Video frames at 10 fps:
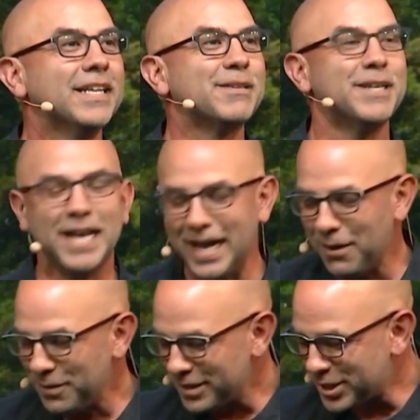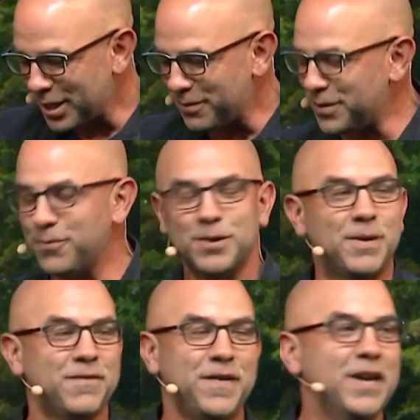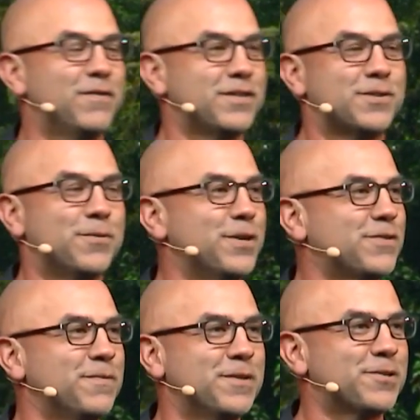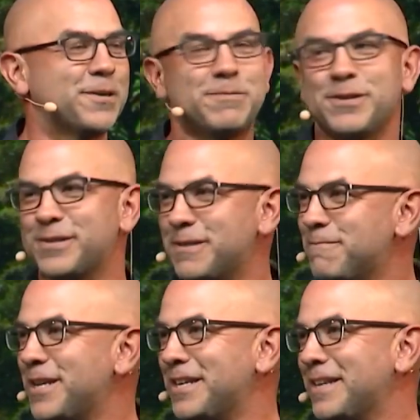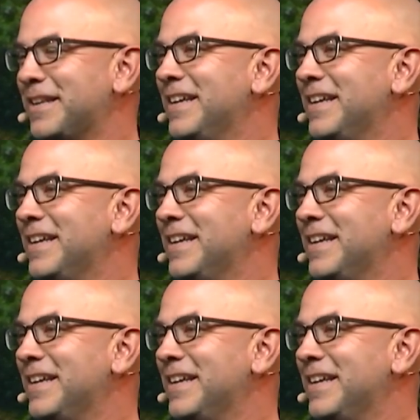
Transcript: And so tonight, I want to share with you one of my favorite stories from the scriptures in a minute.